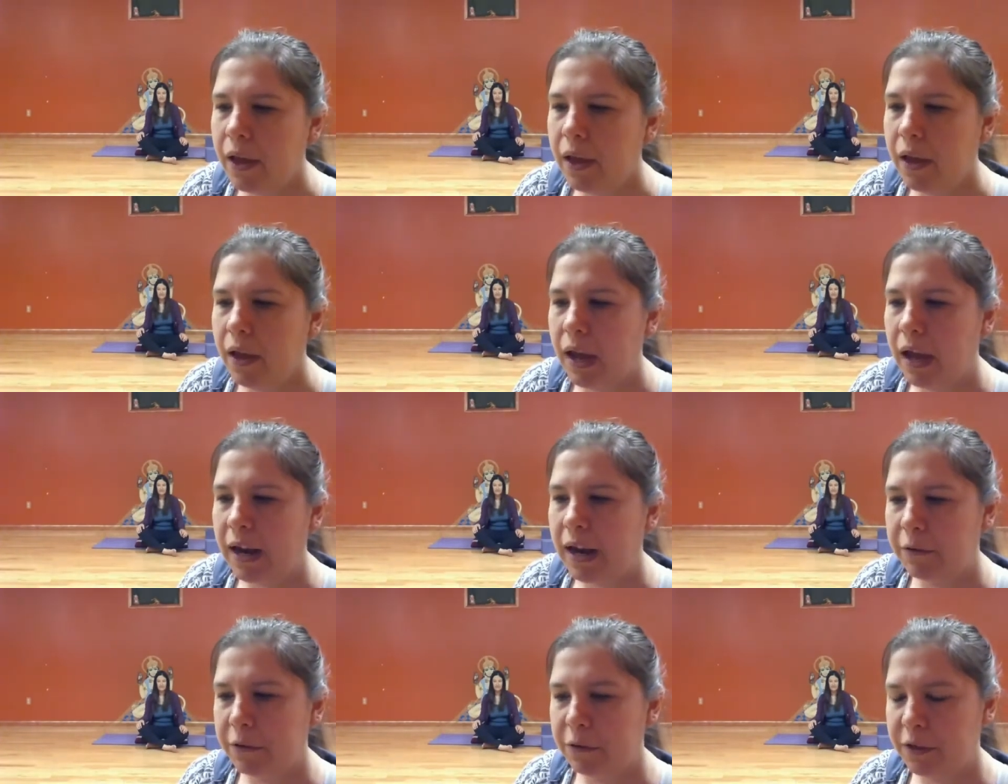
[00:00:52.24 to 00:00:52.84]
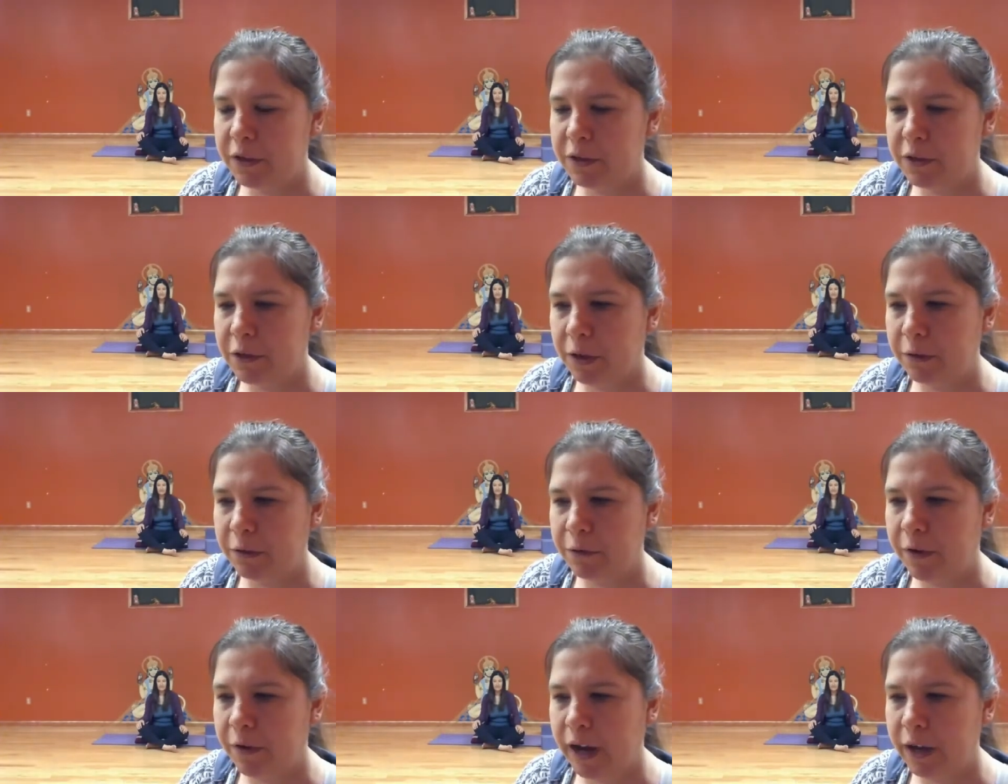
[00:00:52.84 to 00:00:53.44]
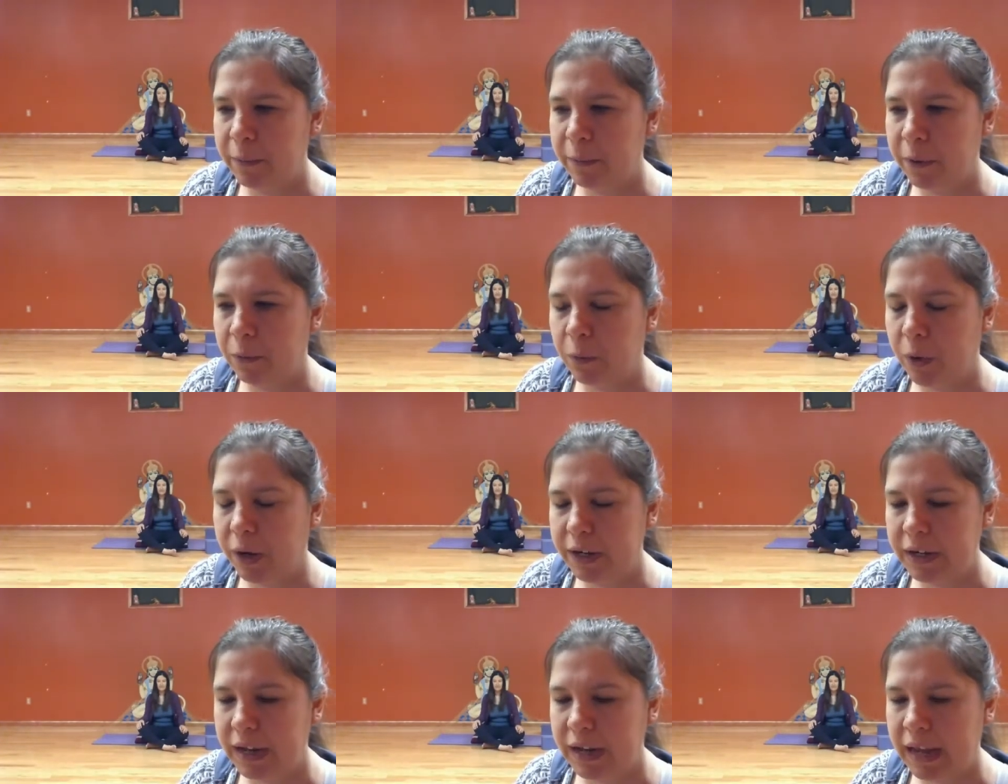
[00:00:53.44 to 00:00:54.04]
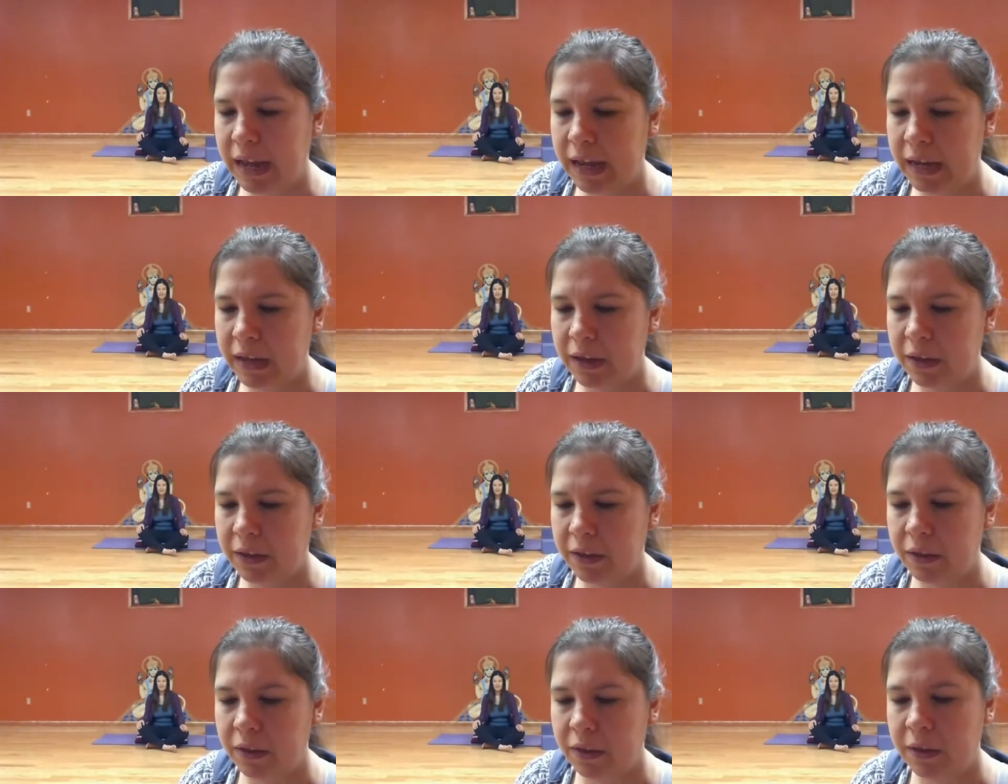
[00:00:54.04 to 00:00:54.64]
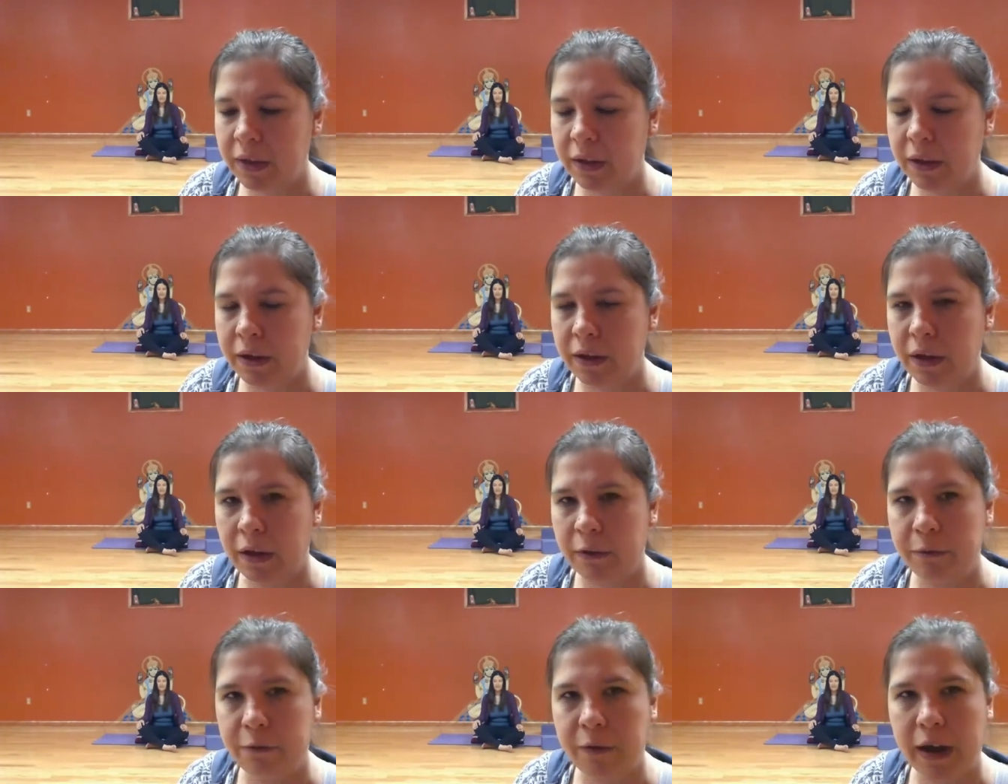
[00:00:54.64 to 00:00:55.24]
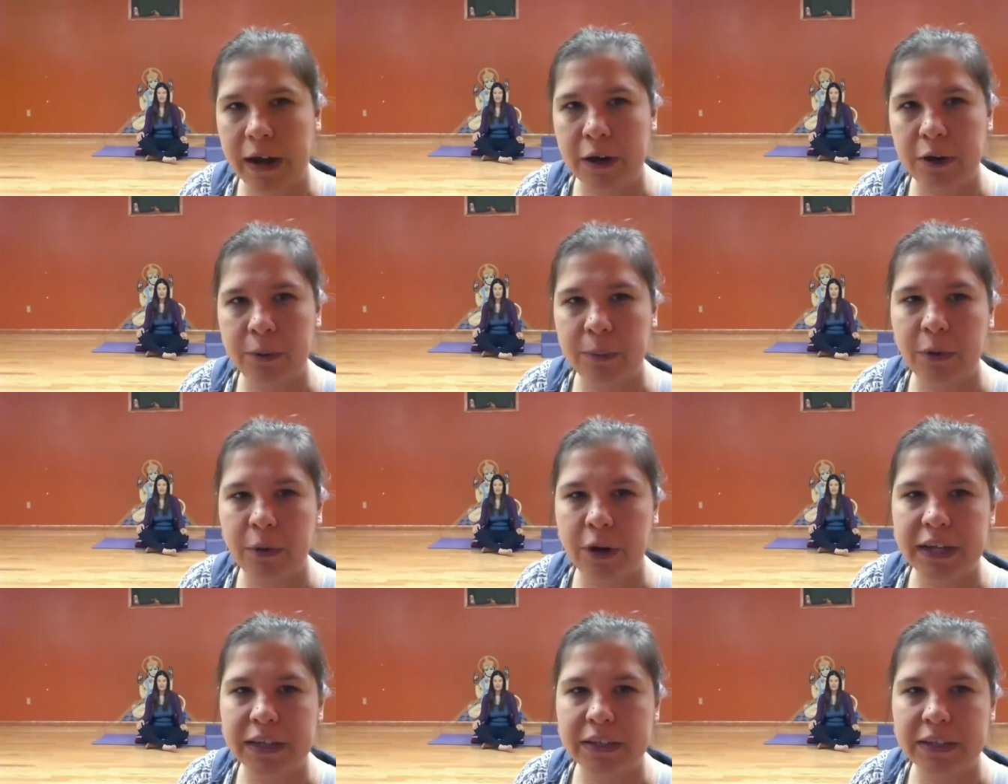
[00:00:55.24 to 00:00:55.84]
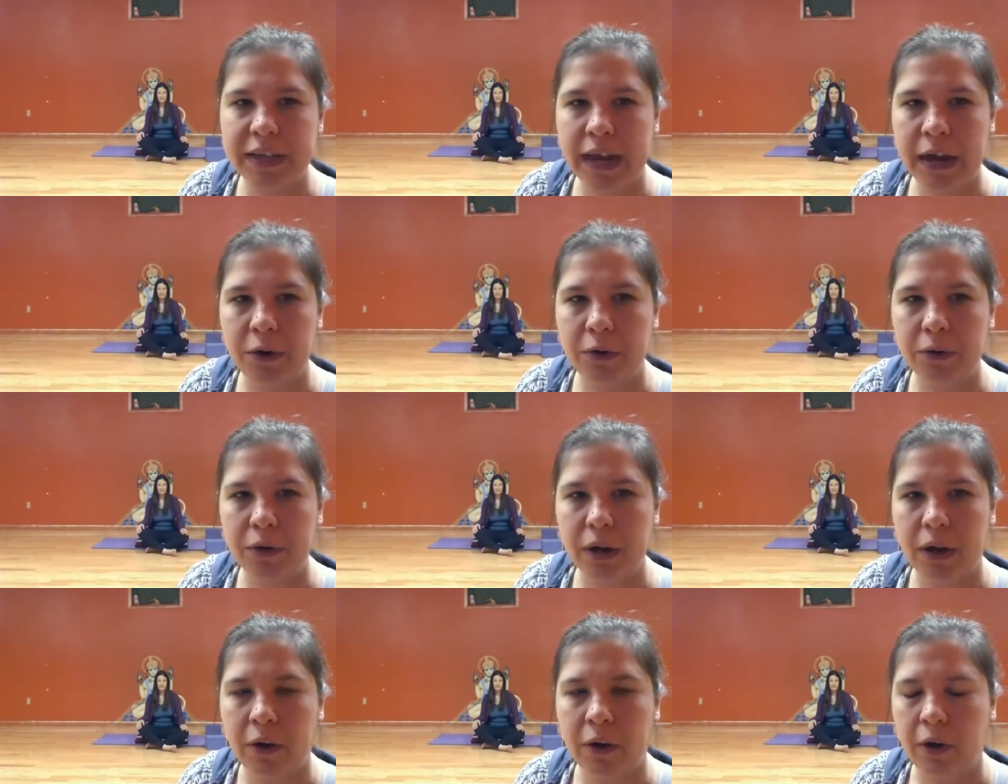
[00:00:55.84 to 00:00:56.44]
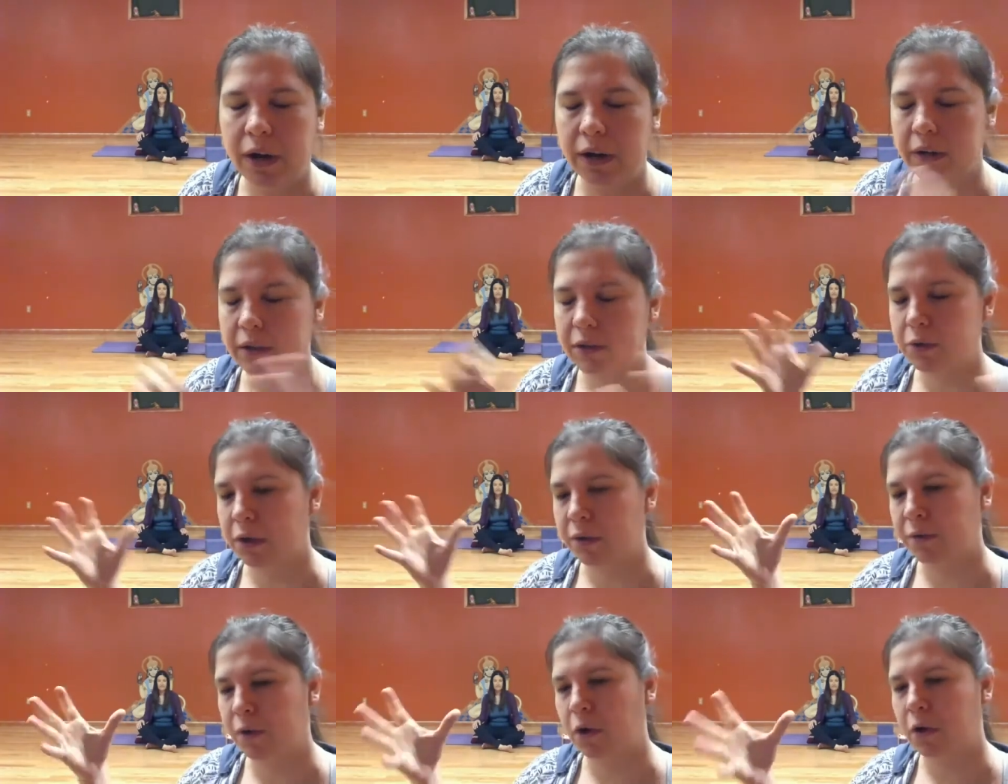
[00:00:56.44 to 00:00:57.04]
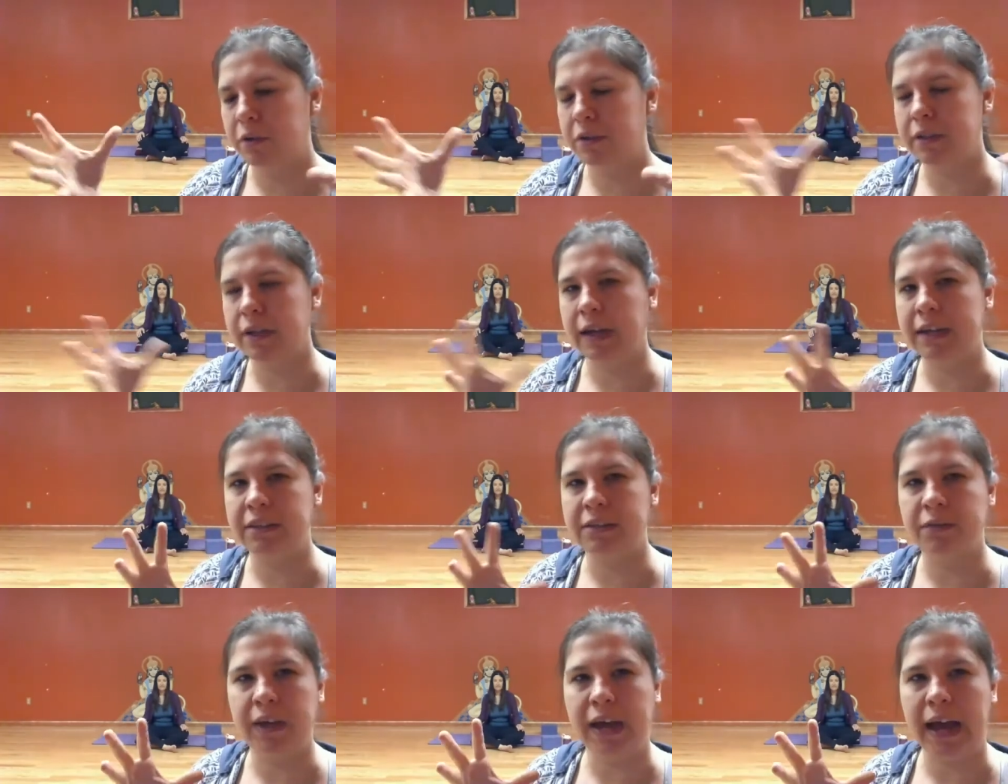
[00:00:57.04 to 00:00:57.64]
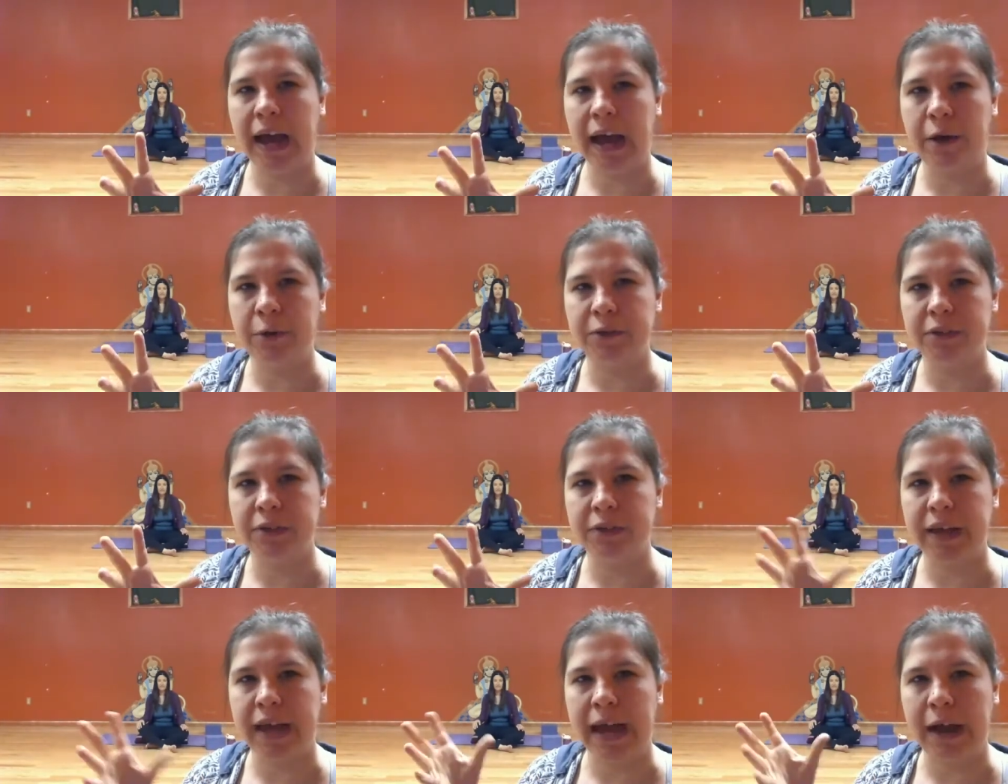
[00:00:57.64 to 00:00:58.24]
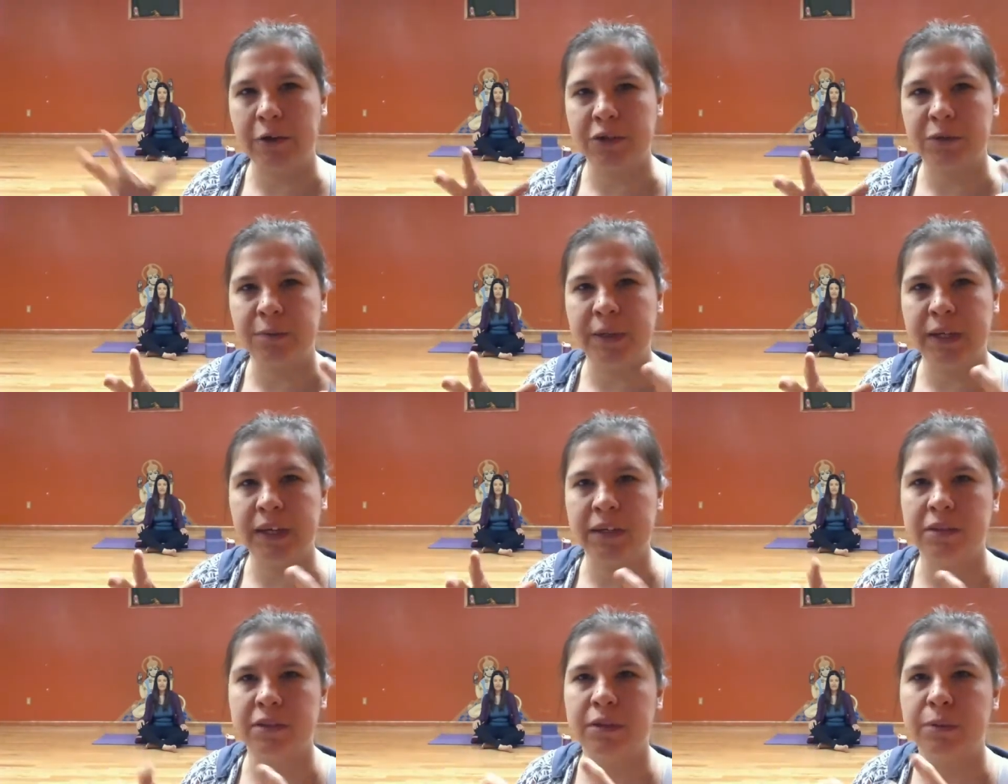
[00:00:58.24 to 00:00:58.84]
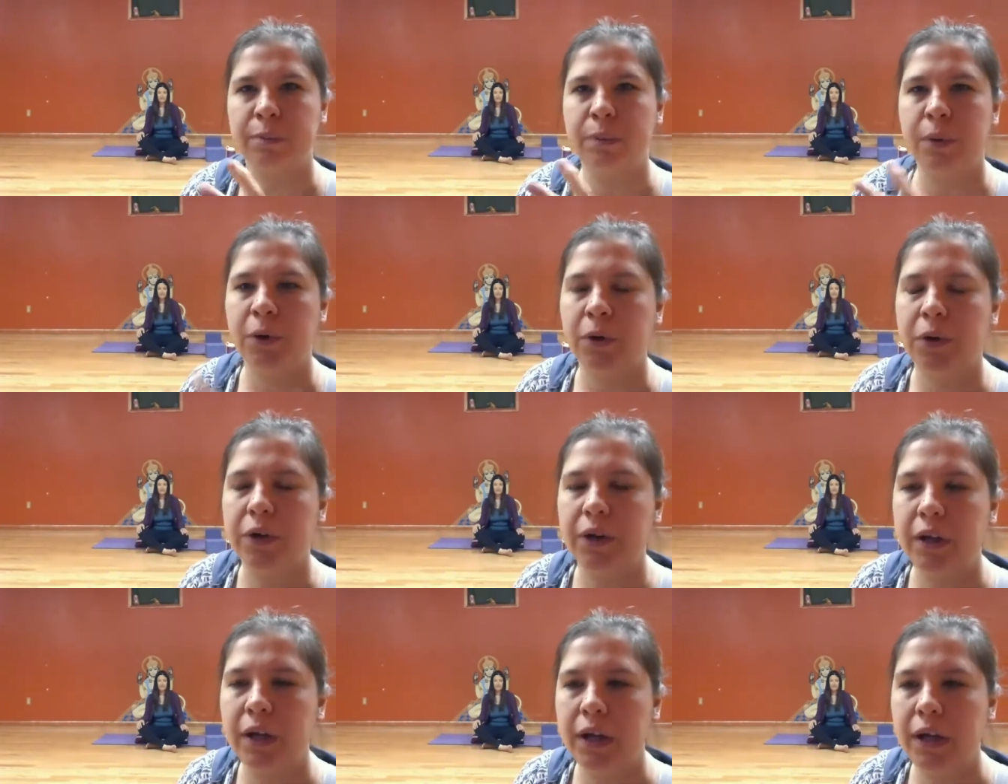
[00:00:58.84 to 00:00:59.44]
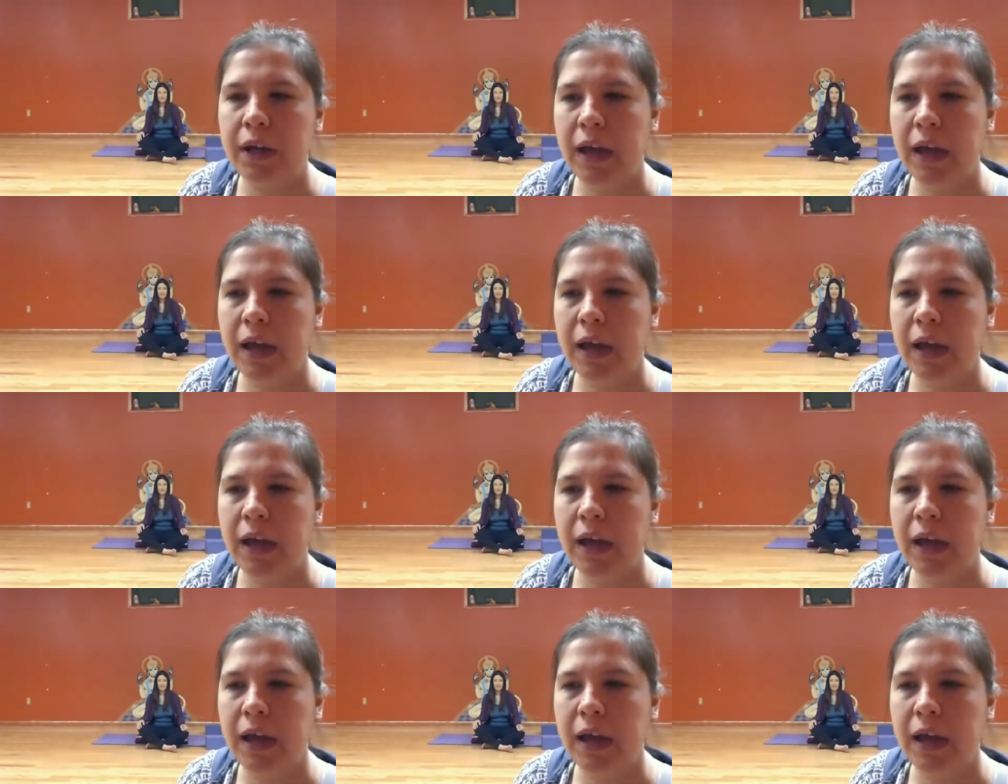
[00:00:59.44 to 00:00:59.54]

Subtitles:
And everything's going fine, but one day a fire breaks out on sort of all sides of the house, and the house begins to burn.